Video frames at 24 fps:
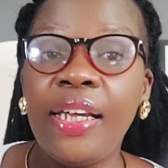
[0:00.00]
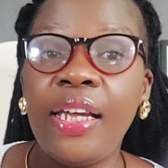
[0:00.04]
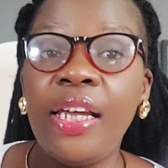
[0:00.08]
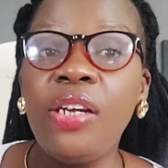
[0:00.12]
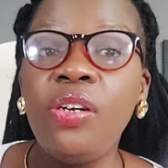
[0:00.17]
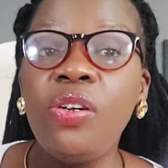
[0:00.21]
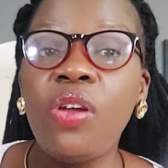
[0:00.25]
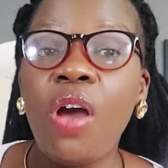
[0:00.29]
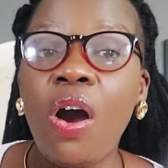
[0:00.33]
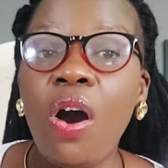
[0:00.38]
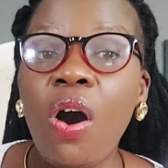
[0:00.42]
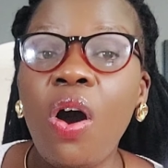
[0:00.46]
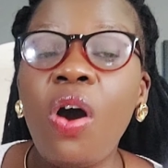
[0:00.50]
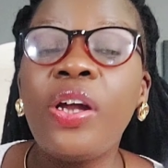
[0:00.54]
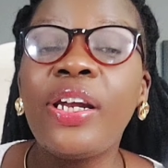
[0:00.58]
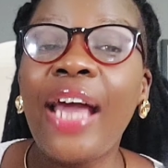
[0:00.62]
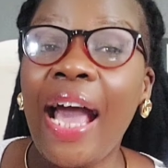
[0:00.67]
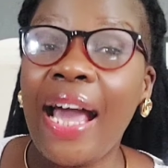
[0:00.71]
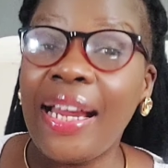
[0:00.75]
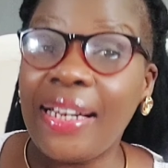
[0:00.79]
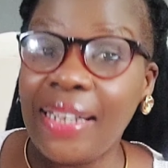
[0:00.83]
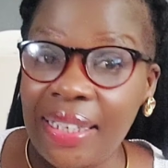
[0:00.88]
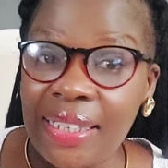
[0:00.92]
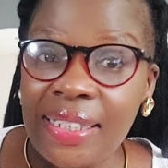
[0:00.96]
in your own
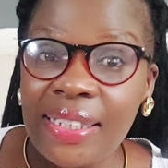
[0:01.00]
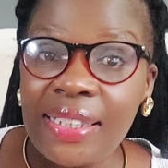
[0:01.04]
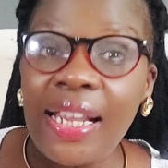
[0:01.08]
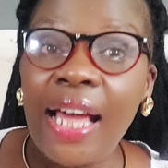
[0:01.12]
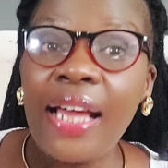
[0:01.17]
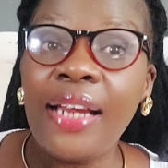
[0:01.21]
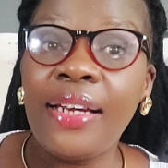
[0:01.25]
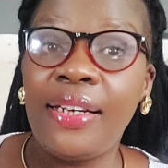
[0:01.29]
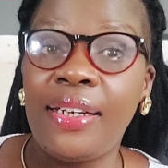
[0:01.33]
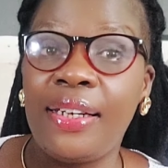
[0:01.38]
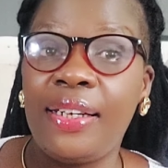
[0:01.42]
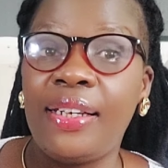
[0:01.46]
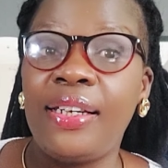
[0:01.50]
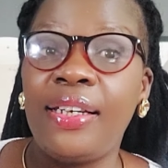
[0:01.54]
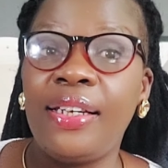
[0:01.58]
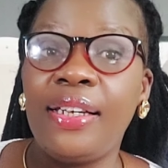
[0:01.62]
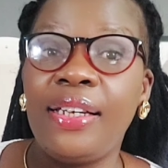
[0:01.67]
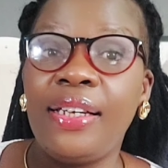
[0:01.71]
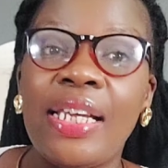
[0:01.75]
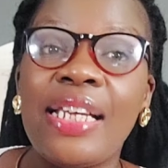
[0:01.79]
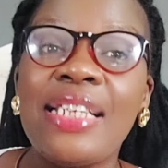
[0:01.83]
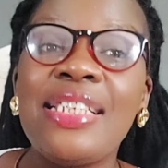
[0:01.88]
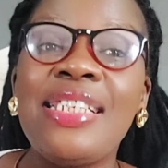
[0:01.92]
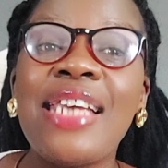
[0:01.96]
understanding.
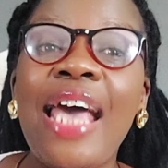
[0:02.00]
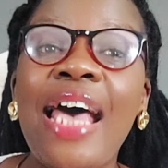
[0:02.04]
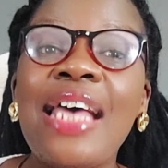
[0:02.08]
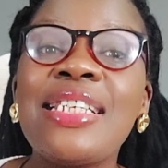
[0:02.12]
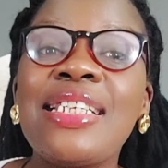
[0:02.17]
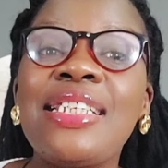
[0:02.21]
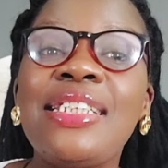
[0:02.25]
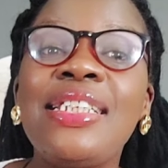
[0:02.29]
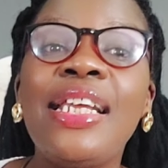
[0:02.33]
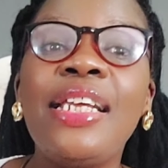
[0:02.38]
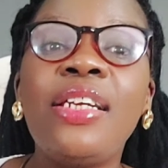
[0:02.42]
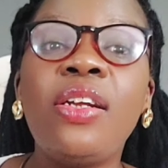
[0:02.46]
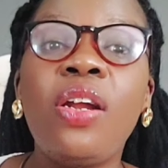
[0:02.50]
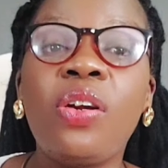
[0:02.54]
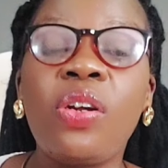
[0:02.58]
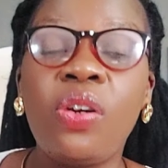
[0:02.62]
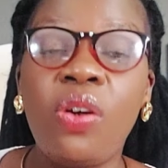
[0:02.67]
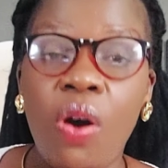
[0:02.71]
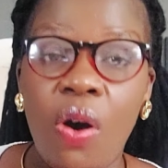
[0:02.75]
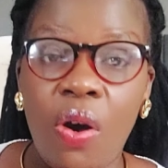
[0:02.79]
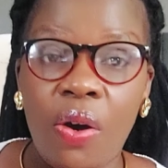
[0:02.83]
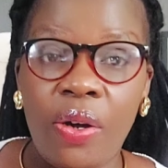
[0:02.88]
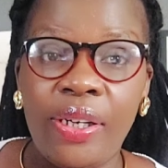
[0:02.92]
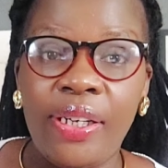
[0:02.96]
Just lean on
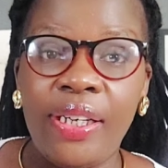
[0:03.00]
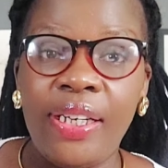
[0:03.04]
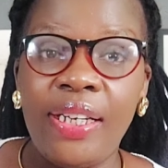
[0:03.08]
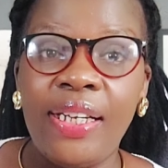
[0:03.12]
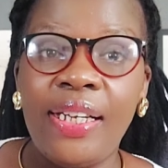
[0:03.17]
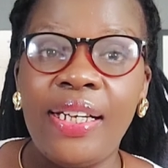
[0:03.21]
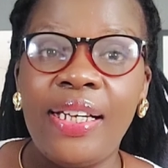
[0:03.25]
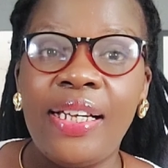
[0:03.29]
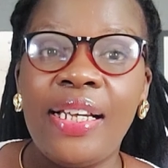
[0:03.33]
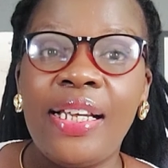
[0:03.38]
God.